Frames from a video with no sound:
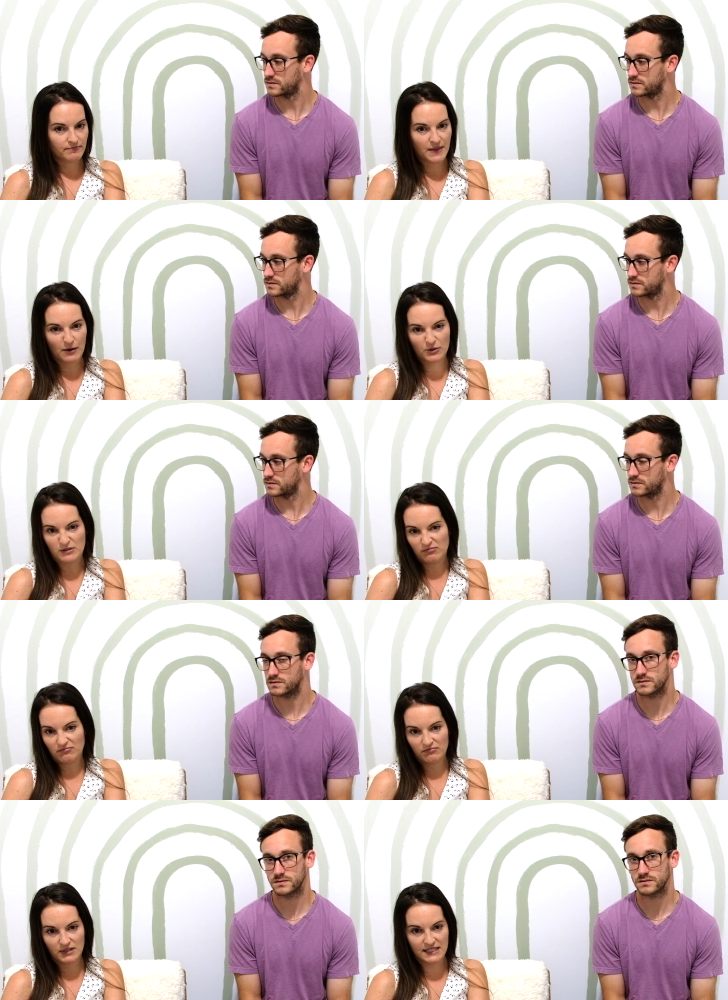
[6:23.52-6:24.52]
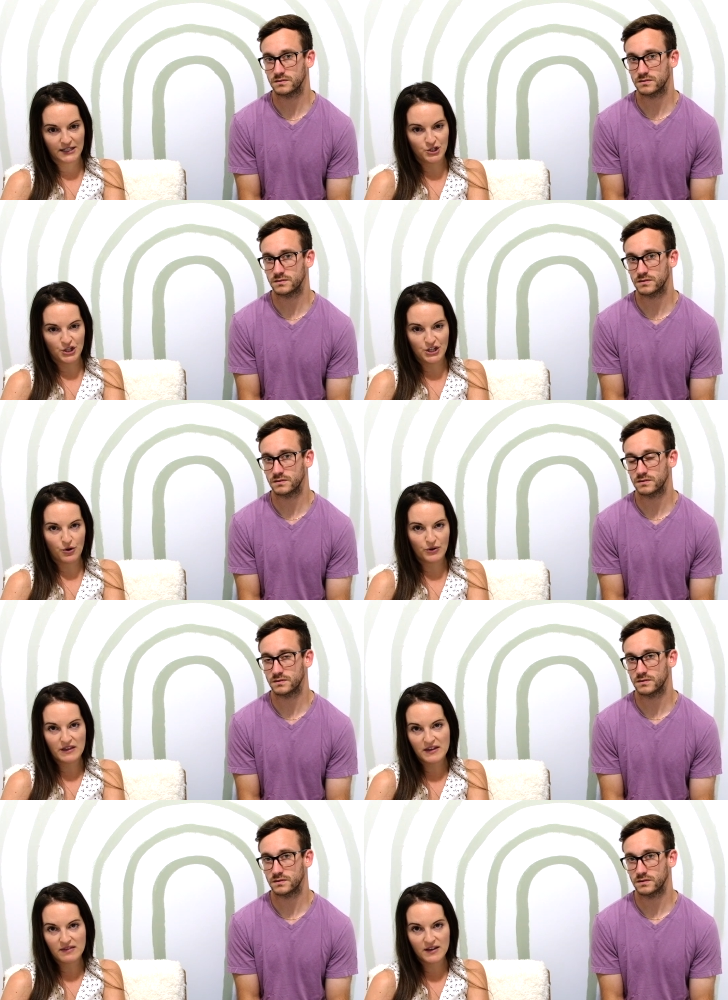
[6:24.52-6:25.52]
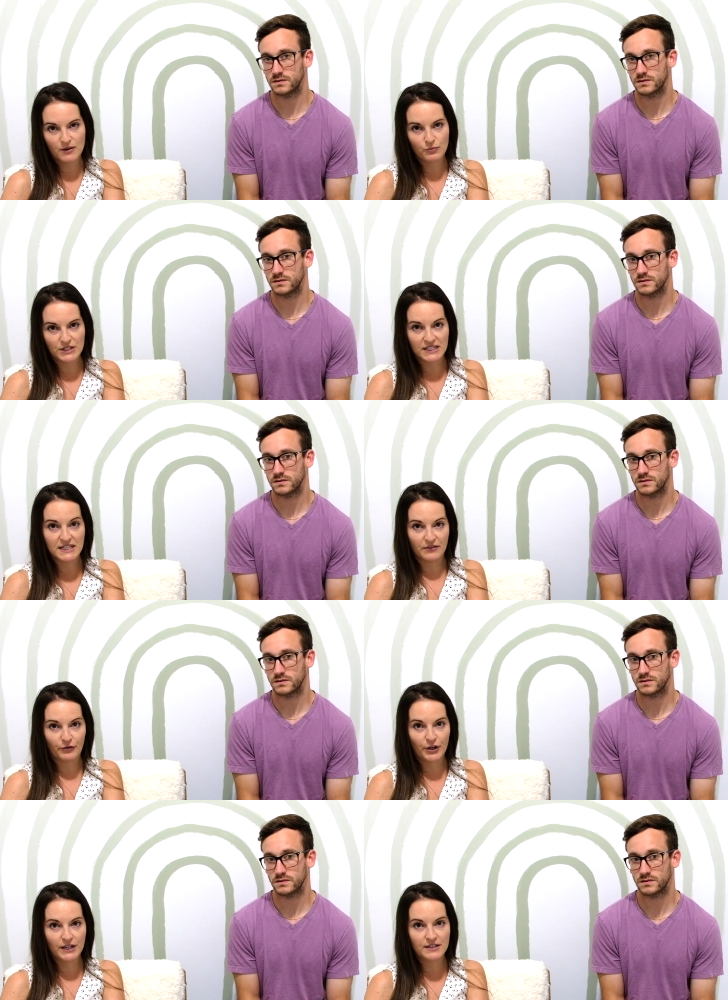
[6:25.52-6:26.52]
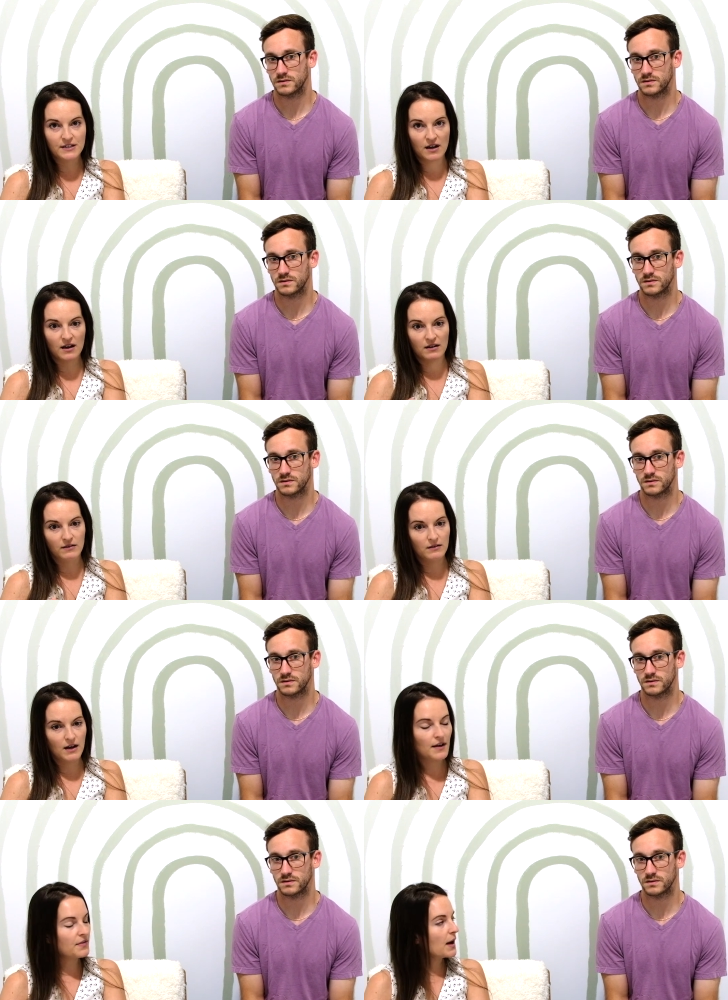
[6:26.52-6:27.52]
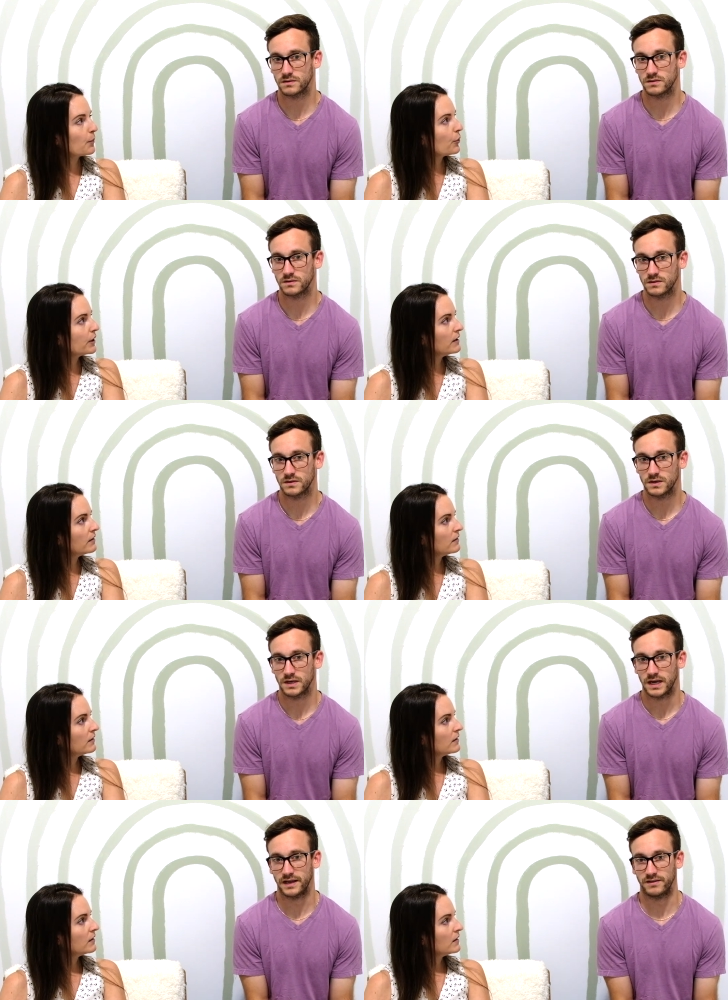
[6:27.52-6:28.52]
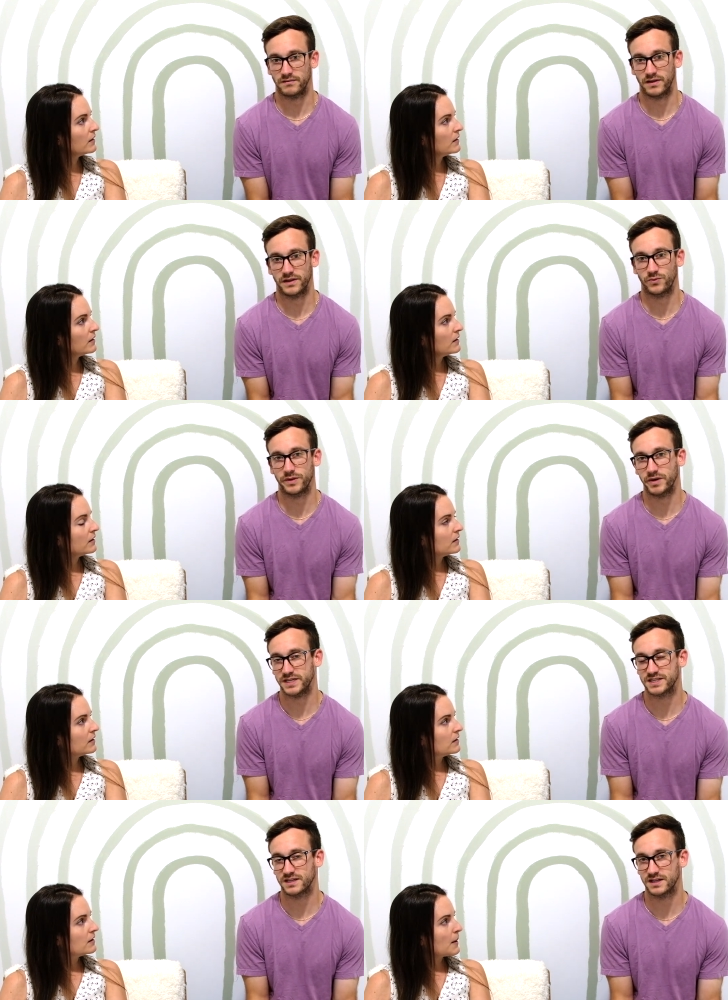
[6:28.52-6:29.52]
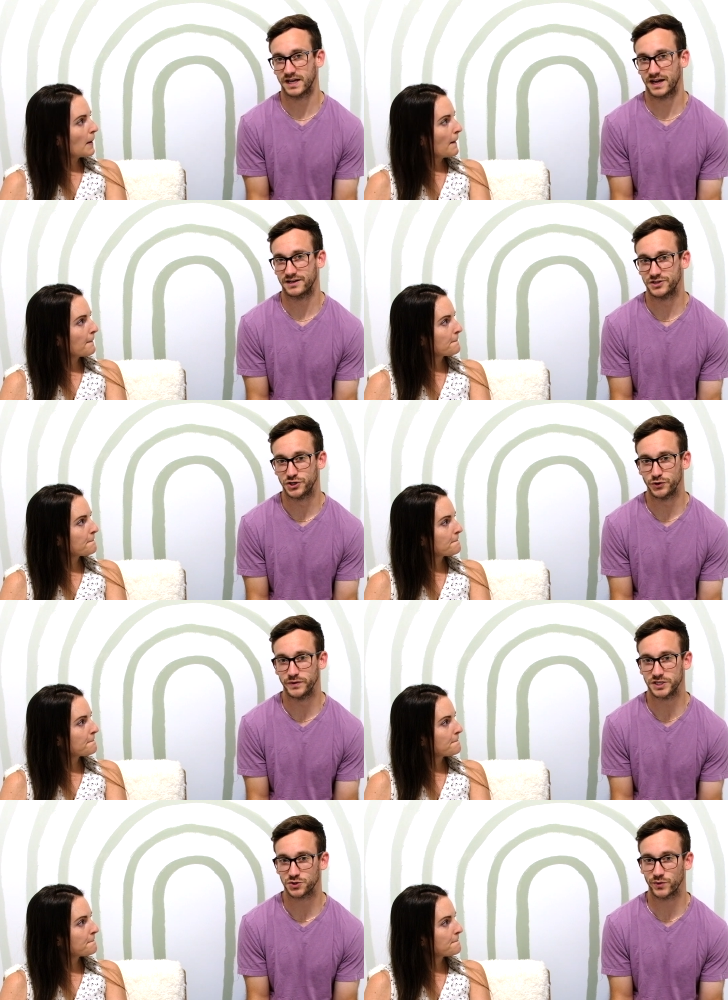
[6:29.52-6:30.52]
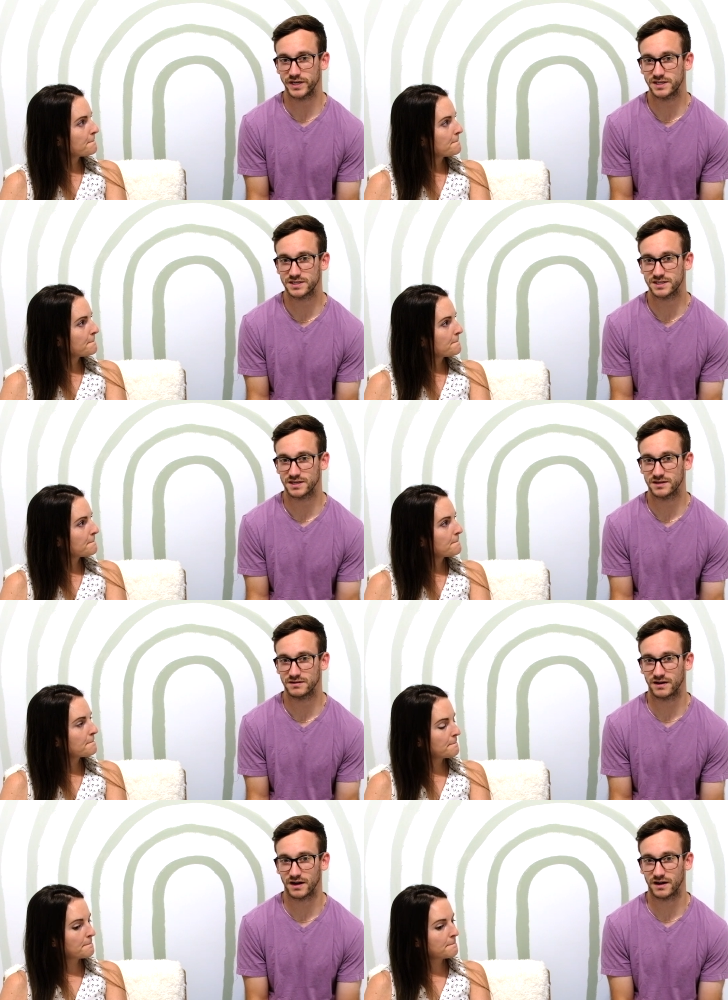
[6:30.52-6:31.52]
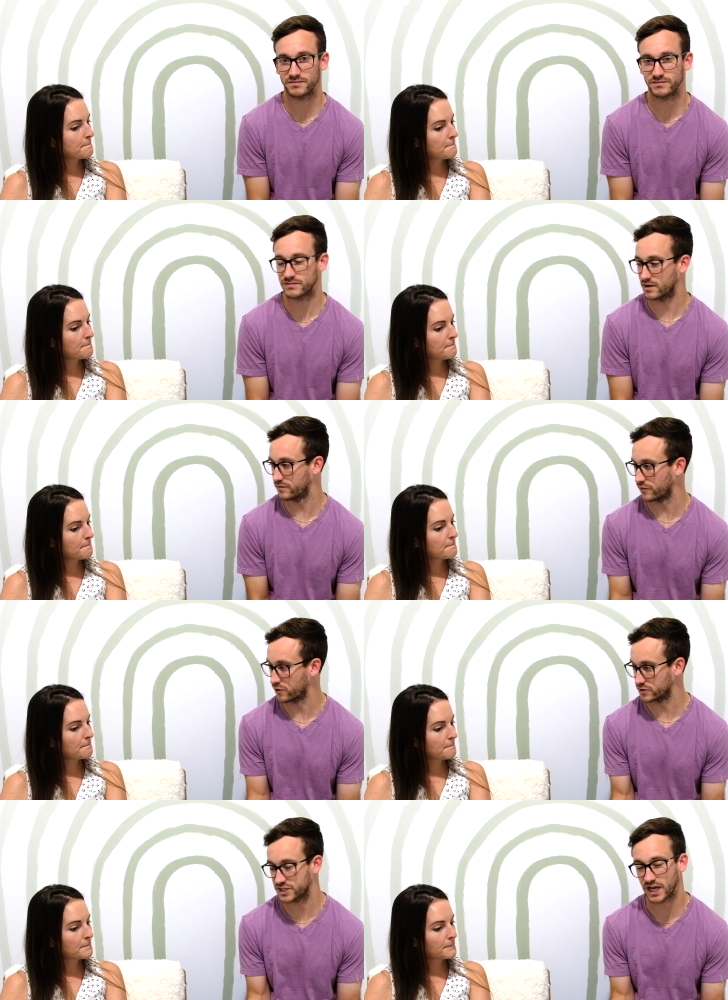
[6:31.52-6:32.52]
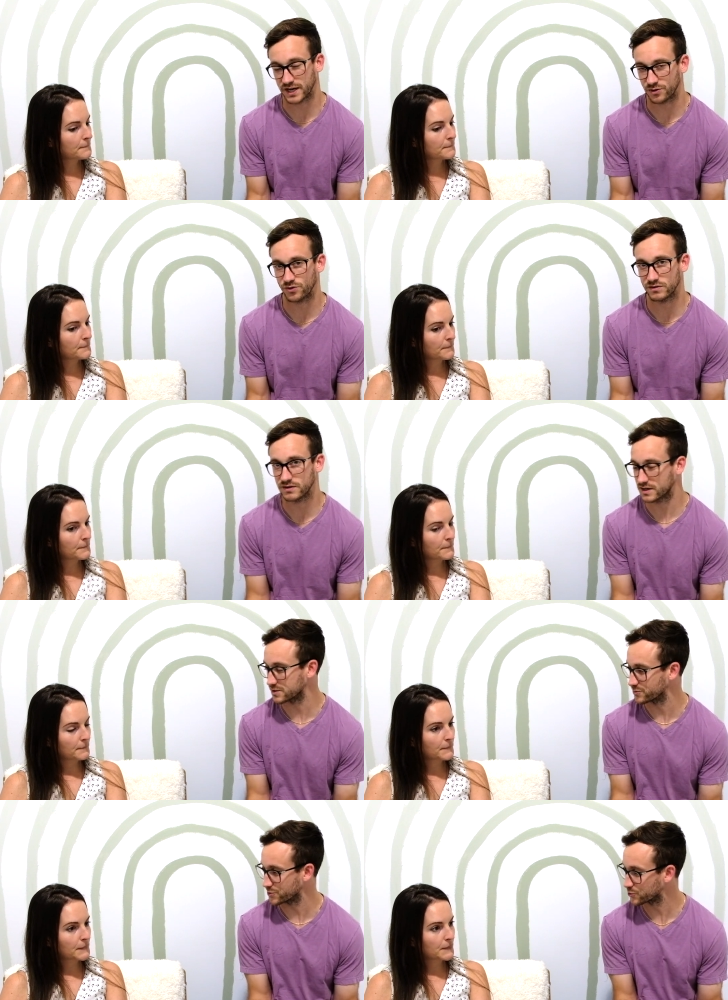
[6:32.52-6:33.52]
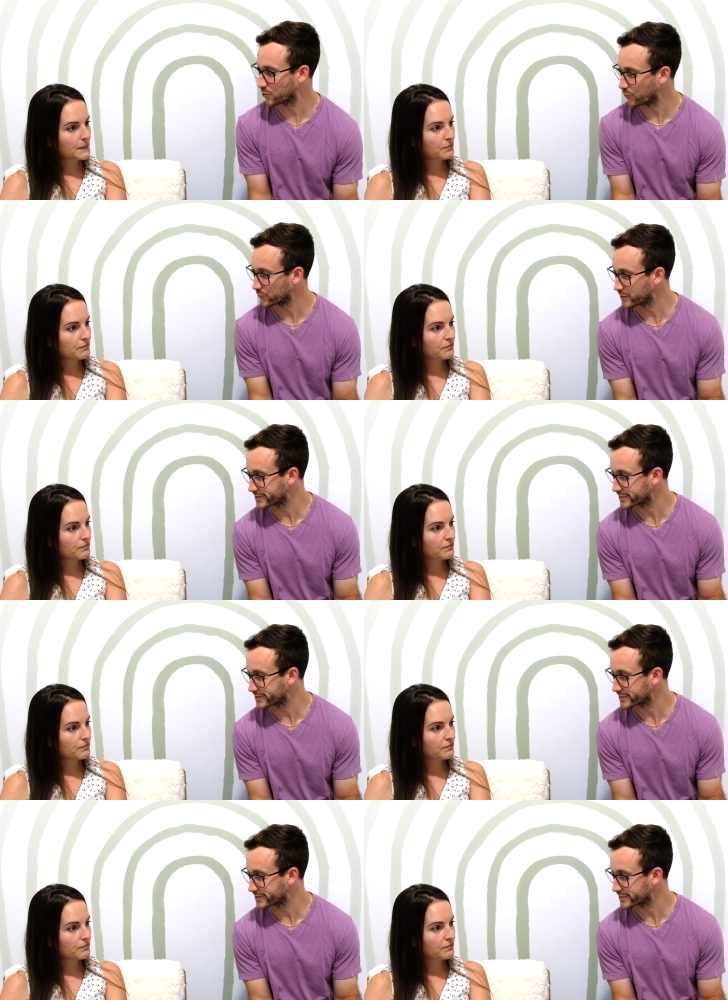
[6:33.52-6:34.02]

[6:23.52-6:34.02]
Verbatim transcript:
Speaker 1: that was essentially the only thing that was different at that point.
Speaker 2: And then we basically had 2-ish weeks of her cycle, I guess we'll just call it the